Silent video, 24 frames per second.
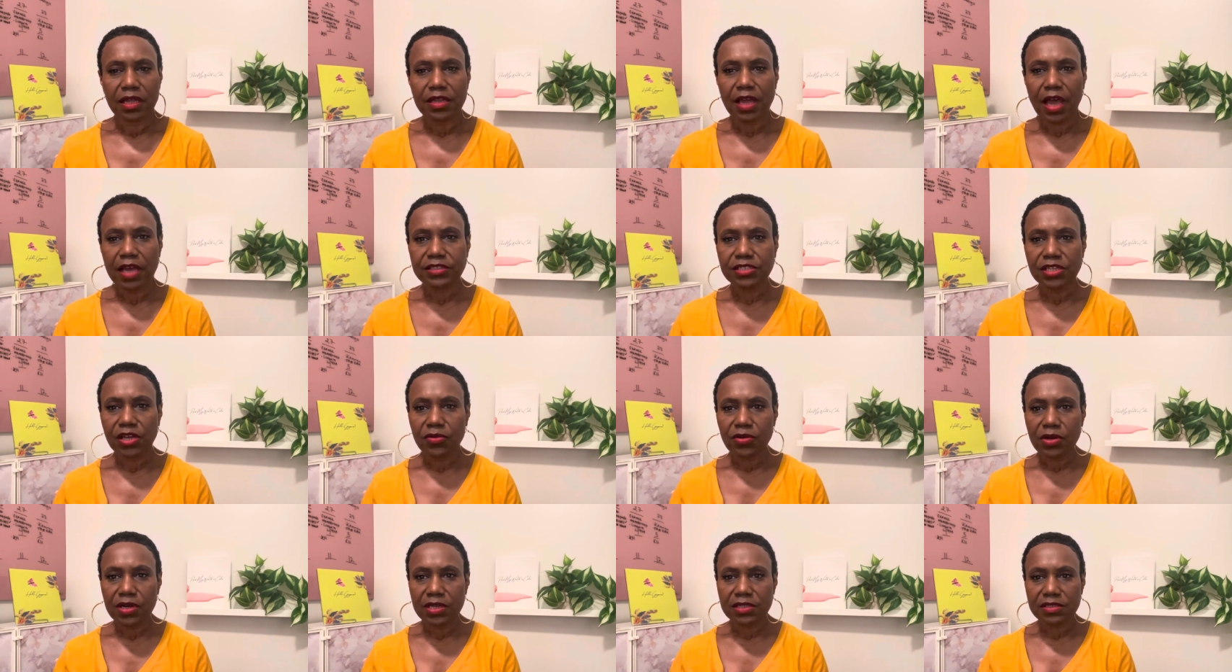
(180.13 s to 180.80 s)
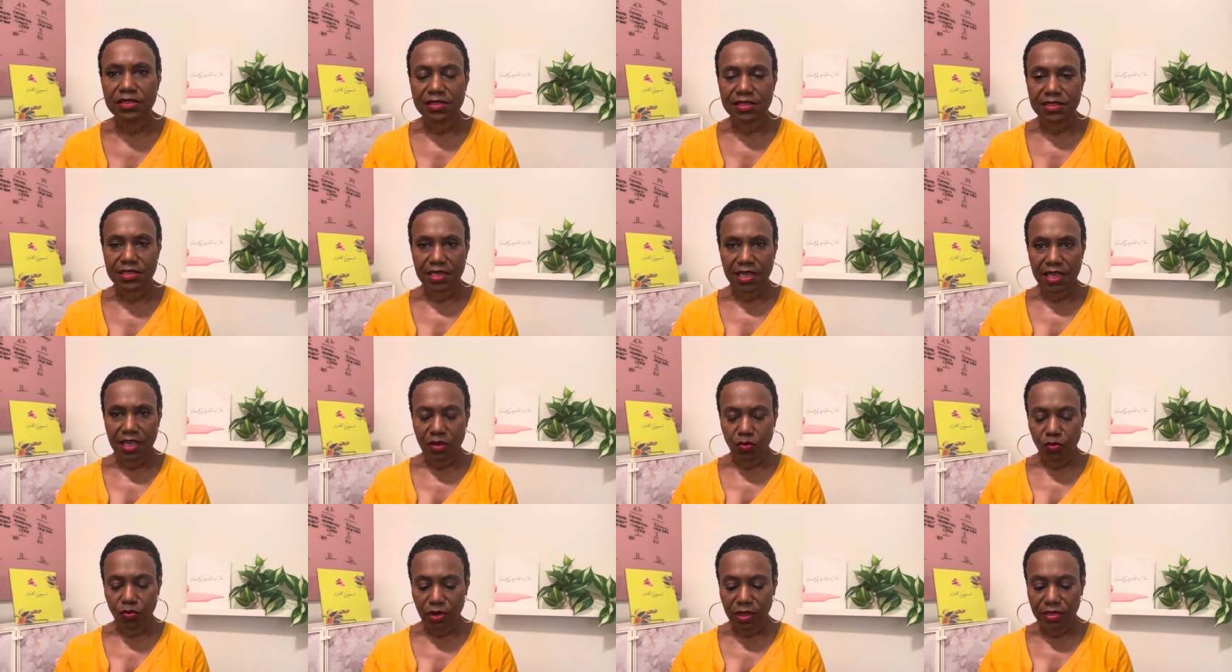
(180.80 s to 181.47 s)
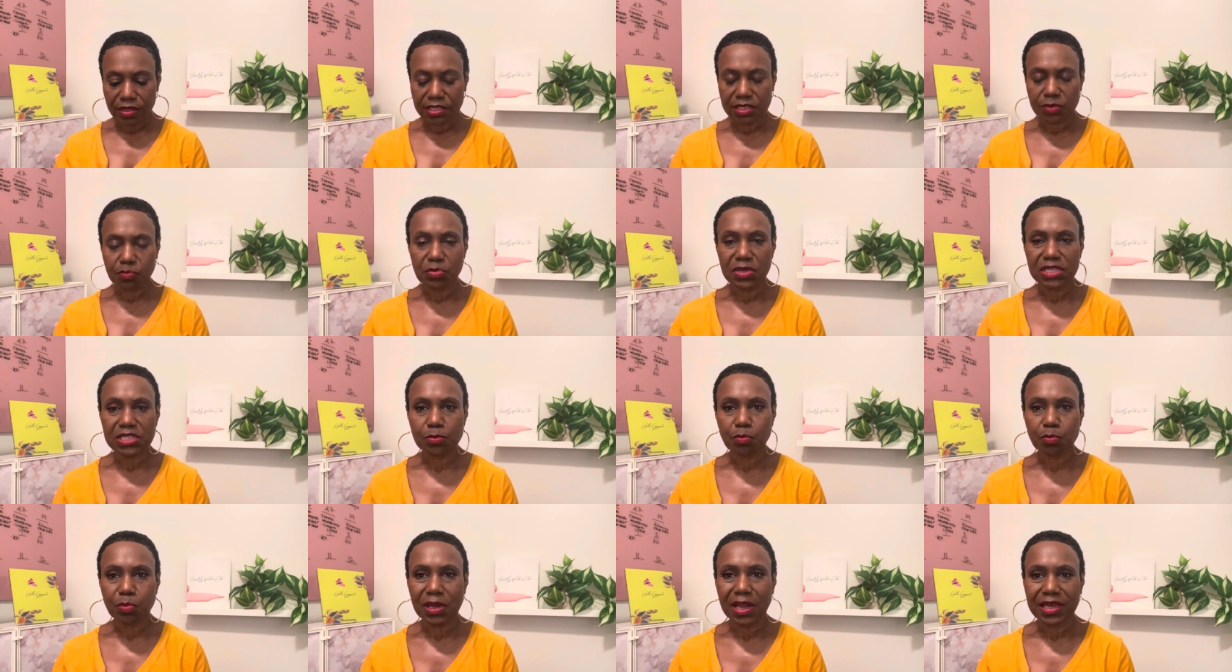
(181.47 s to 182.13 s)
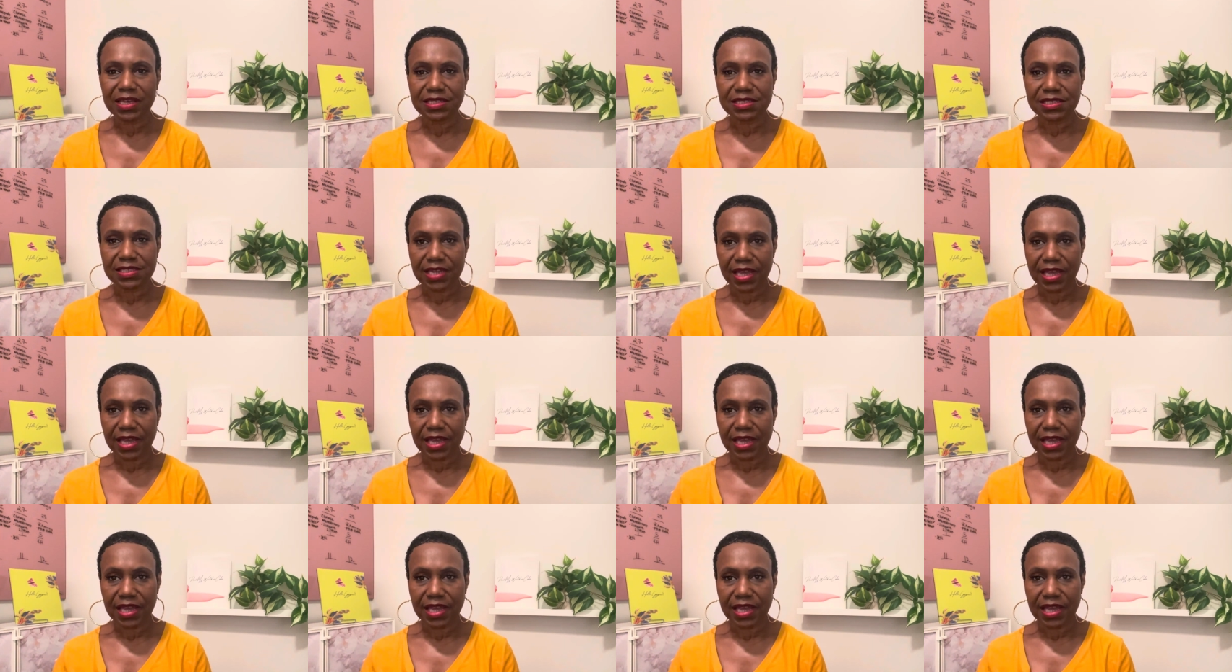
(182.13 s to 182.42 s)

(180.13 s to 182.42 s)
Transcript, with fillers: I don't understand where this misplaced